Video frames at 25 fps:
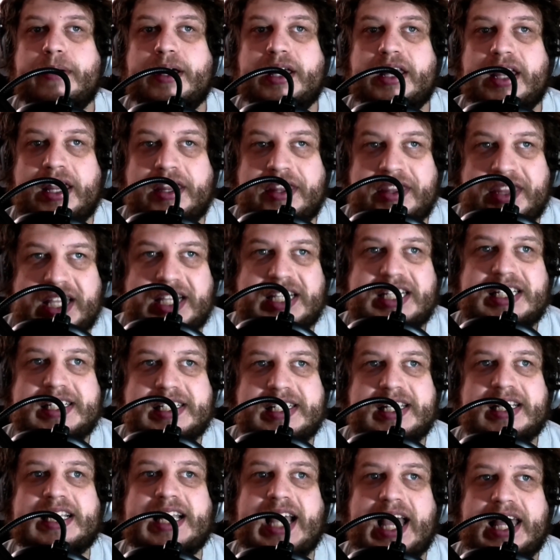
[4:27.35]
And this is,
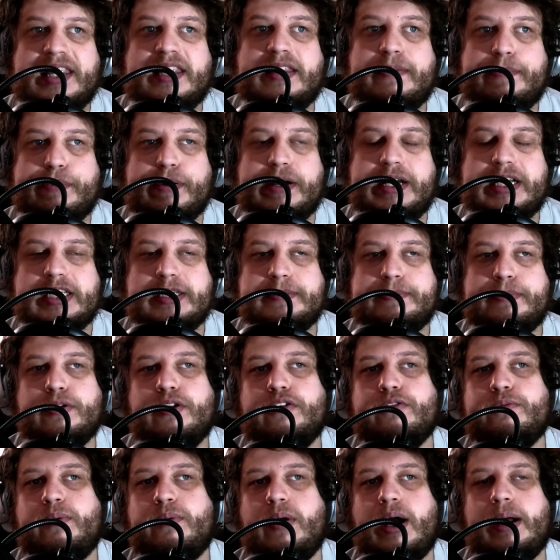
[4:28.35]
again, the principle
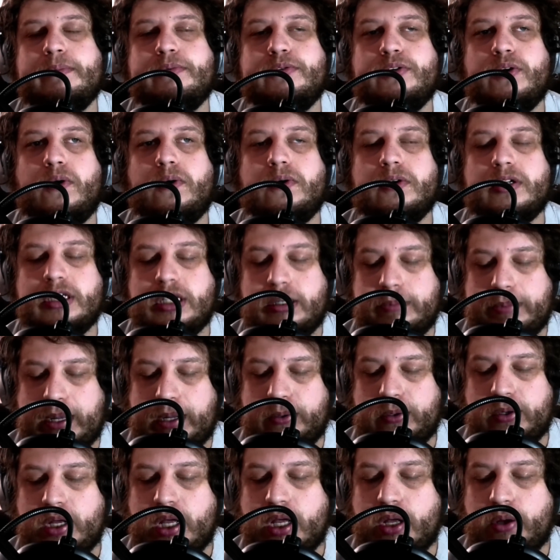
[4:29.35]
of what I'm talking
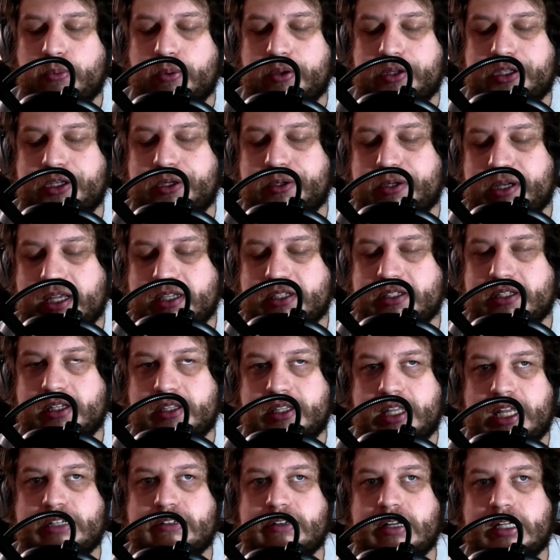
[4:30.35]
about with Newcastle and
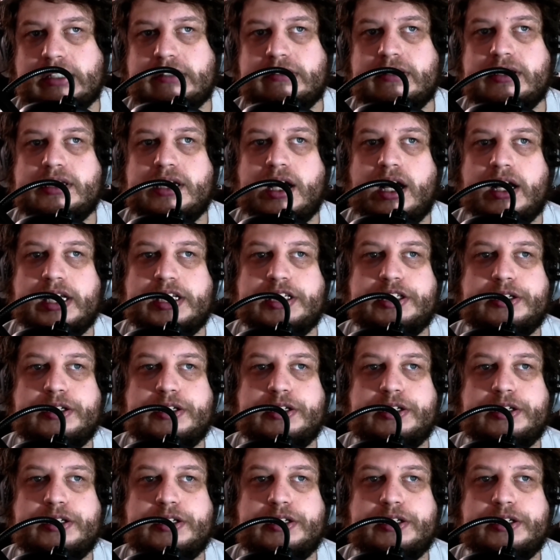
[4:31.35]
their transfer targets.